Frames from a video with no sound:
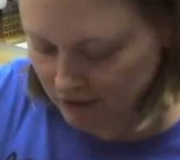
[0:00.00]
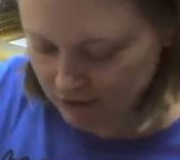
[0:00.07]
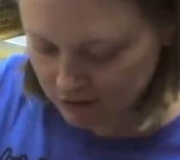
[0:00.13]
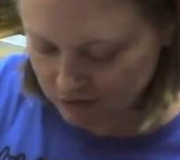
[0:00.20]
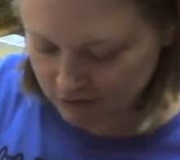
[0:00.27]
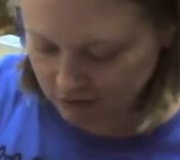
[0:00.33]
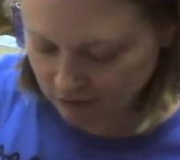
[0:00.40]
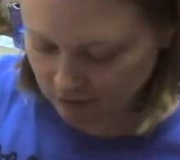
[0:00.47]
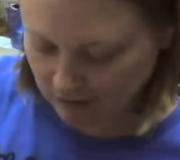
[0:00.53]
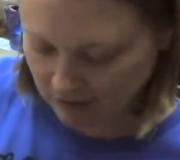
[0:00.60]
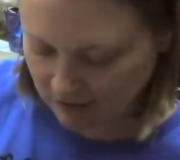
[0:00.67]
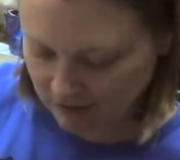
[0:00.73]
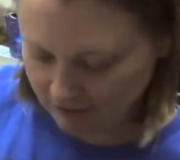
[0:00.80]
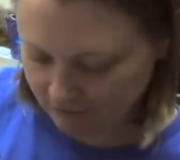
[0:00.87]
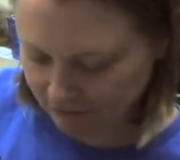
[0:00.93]
So I
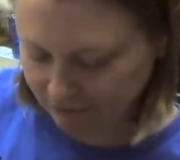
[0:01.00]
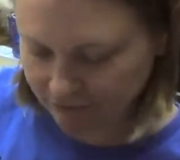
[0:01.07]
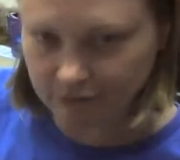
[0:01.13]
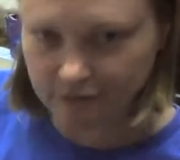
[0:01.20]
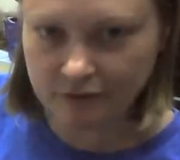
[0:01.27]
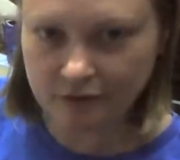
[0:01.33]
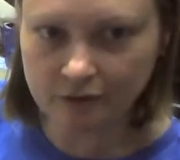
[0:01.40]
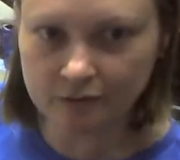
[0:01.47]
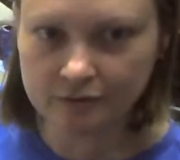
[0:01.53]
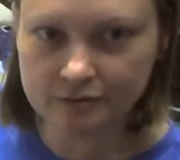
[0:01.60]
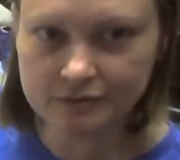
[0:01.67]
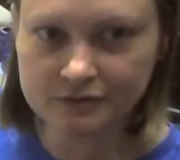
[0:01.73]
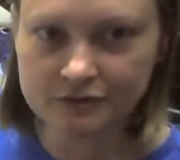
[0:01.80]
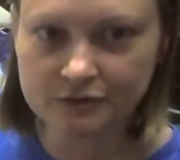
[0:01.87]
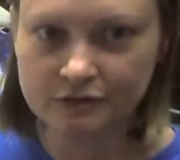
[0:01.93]
have a few of
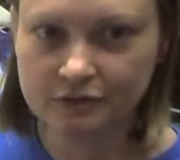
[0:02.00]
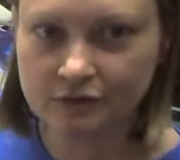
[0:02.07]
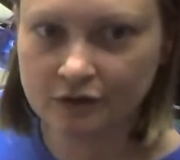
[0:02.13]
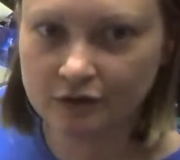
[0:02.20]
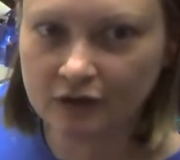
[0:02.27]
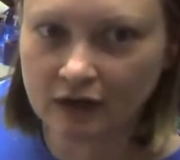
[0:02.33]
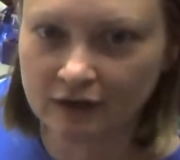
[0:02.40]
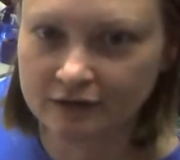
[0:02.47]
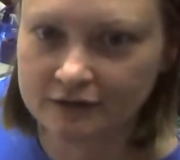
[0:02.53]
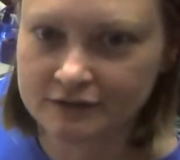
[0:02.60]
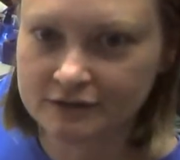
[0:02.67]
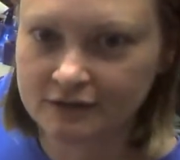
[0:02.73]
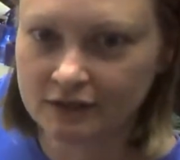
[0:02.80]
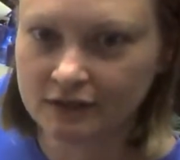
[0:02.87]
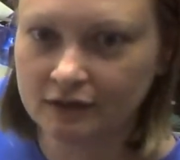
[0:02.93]
those. You can kind of
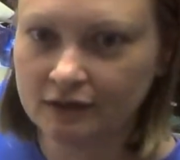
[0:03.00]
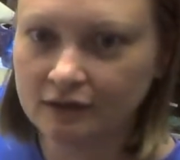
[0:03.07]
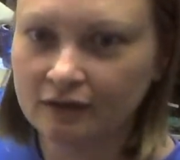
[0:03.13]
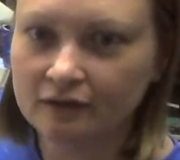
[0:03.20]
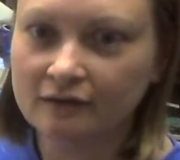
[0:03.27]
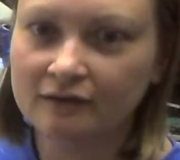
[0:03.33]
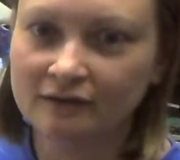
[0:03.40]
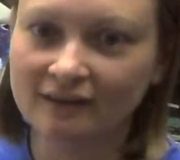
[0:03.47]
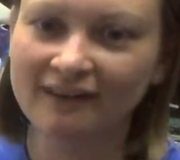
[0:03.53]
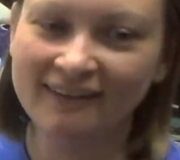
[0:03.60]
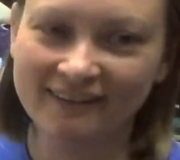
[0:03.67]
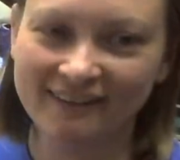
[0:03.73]
see, yeah.